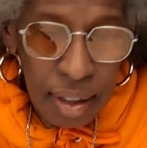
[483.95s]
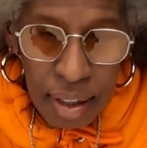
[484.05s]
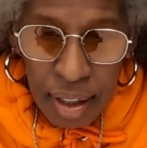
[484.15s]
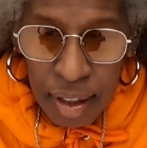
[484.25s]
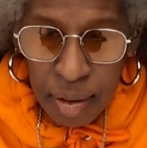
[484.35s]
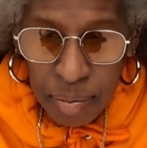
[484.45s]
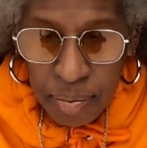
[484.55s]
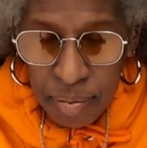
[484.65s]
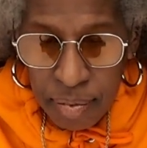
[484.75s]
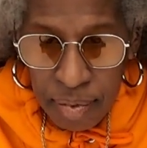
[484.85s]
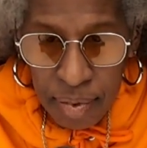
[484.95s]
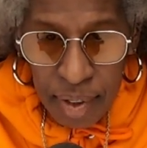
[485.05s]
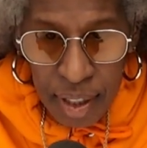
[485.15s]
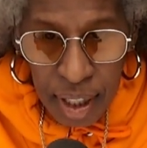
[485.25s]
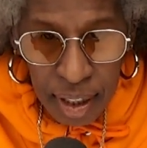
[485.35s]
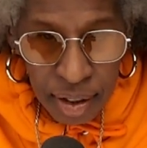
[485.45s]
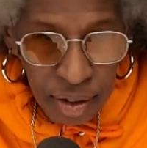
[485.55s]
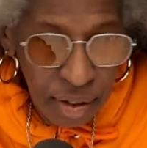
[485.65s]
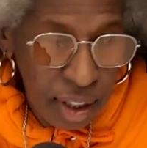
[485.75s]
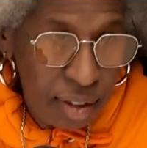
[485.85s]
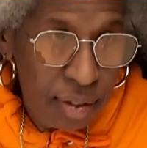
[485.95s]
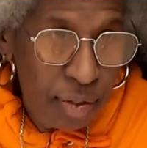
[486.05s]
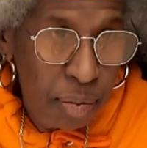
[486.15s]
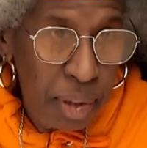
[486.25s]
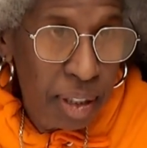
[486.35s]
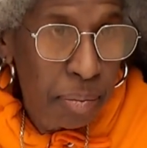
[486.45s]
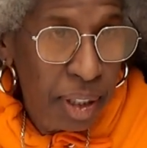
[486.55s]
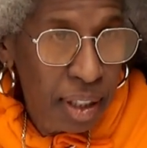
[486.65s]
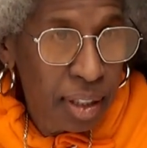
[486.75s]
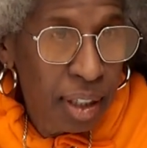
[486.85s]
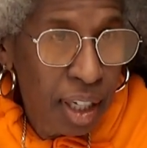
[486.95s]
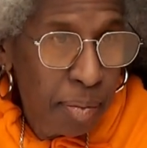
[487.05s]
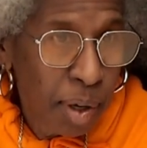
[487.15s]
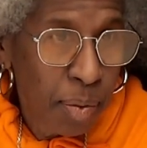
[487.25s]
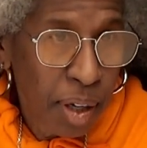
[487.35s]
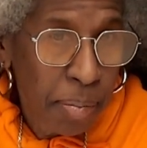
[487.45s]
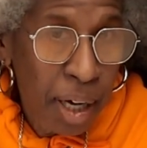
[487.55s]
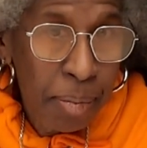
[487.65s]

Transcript: um, set a trajectory for me to begin to gain my weight back.